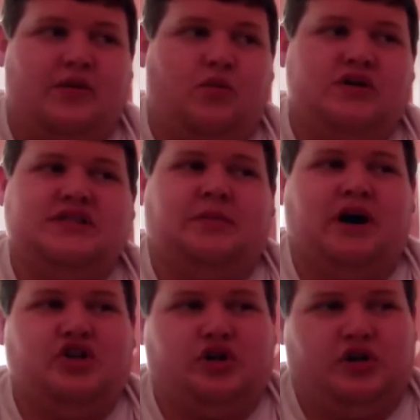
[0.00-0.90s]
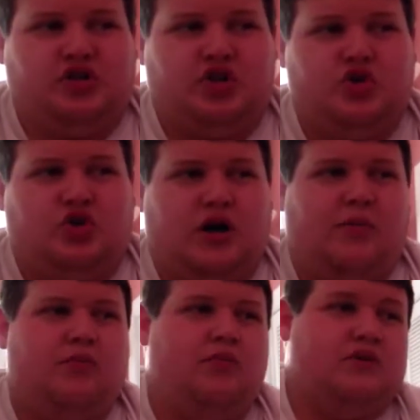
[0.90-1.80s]
was the Montreal
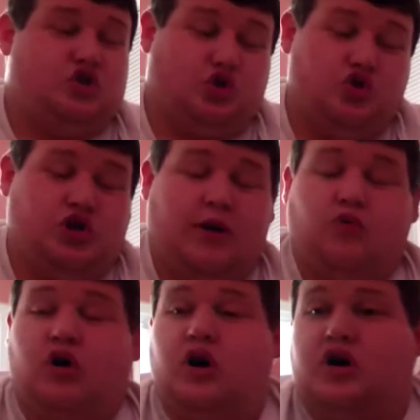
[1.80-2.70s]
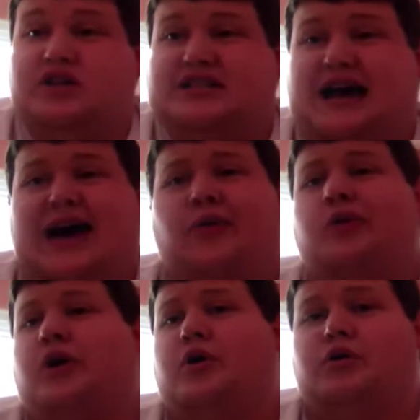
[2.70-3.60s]
Screwjob rehearsed? I
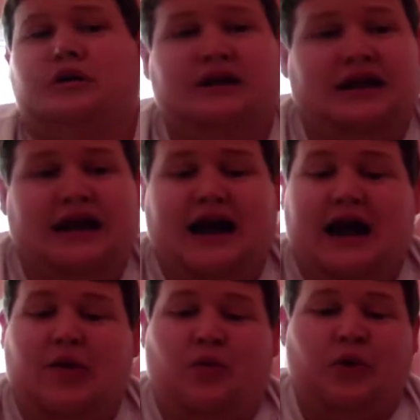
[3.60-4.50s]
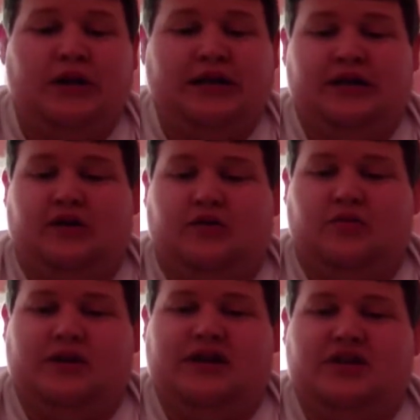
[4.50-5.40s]
don't know. I really
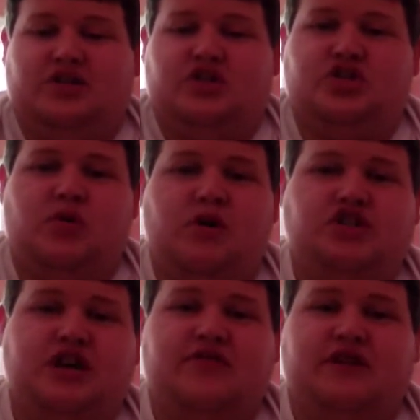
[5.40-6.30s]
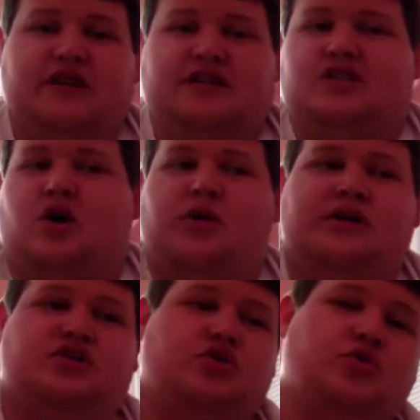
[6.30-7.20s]
don't, because there's so much evidence
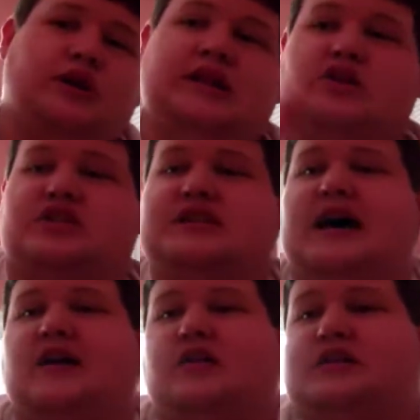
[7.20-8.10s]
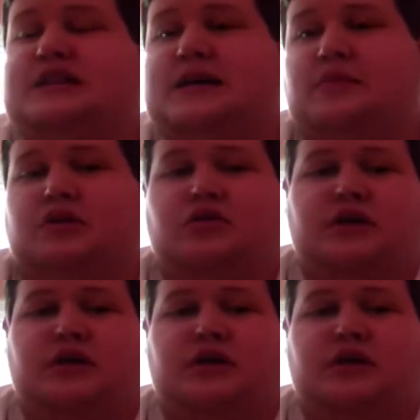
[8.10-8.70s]
going to either side of the table on